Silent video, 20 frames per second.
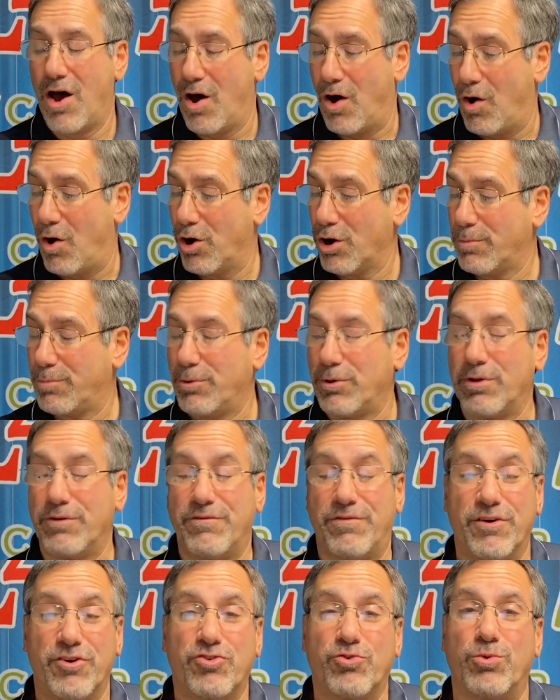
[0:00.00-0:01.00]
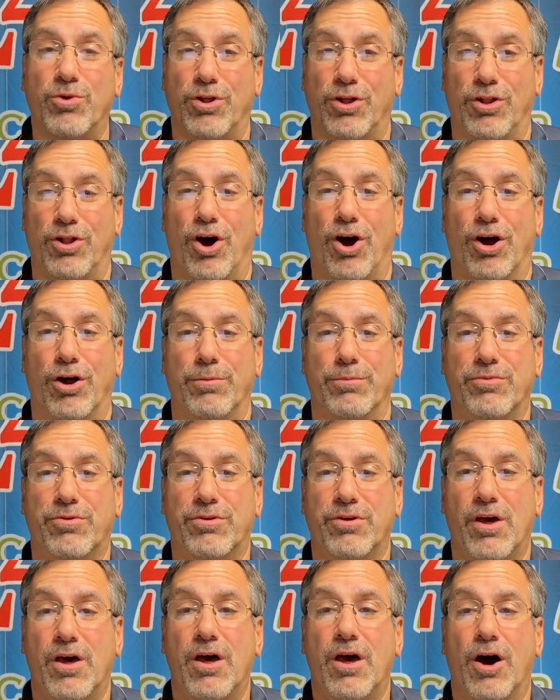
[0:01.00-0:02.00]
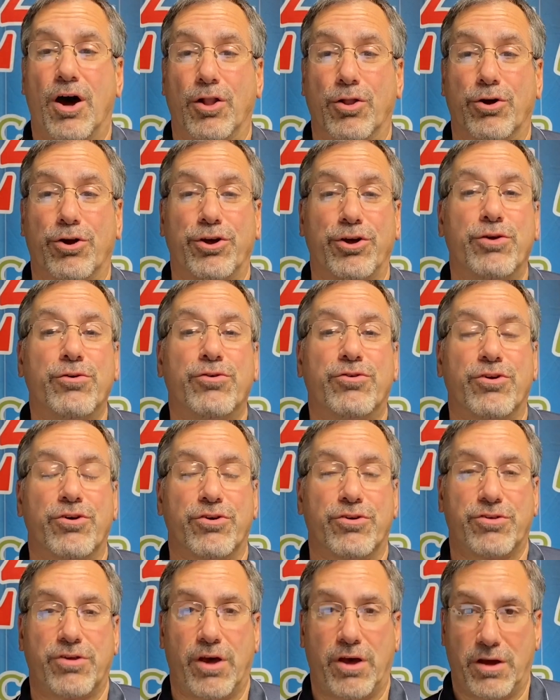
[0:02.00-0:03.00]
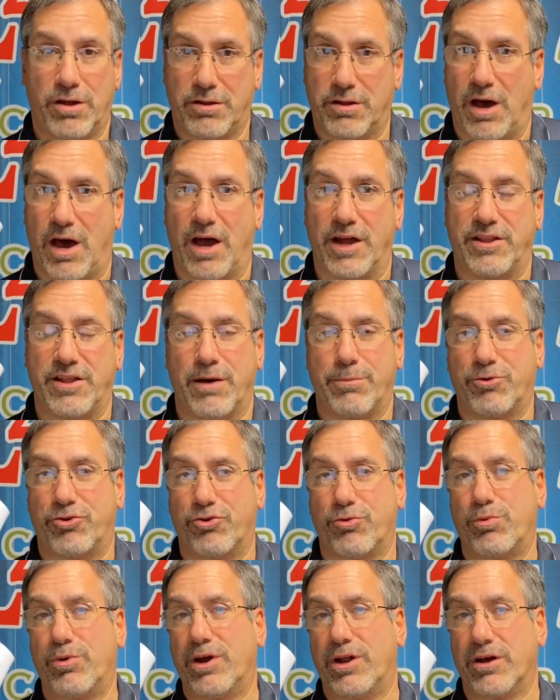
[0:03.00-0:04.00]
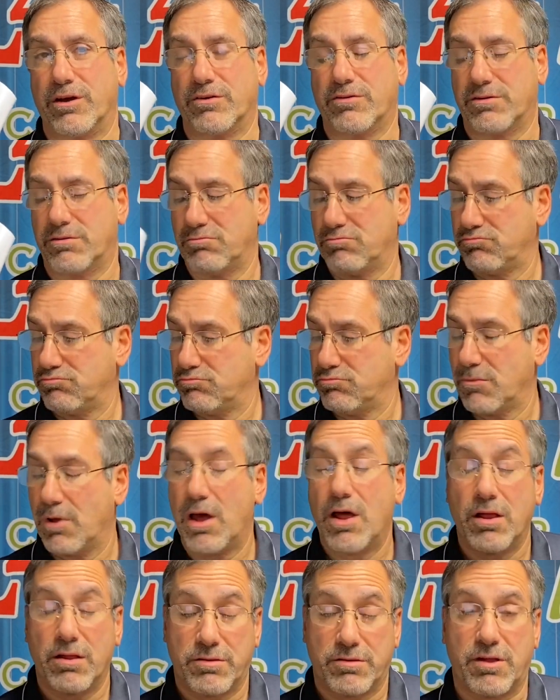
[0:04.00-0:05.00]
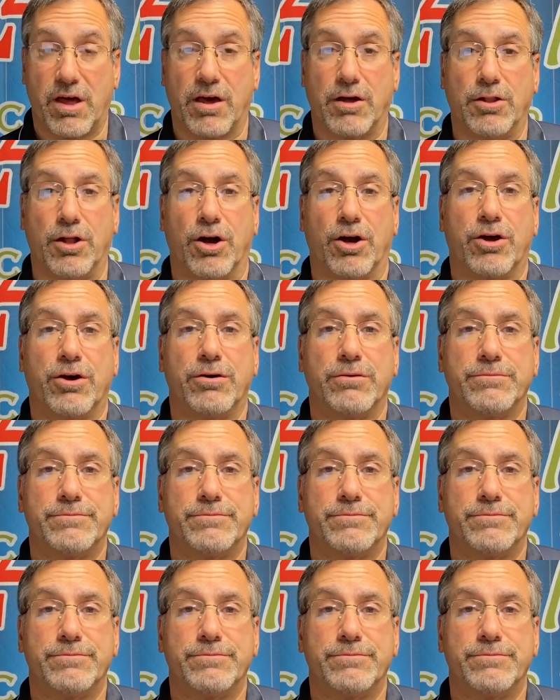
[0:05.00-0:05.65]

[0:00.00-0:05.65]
Audible and visual alarms alert users to high temperature readings. Let's take a look.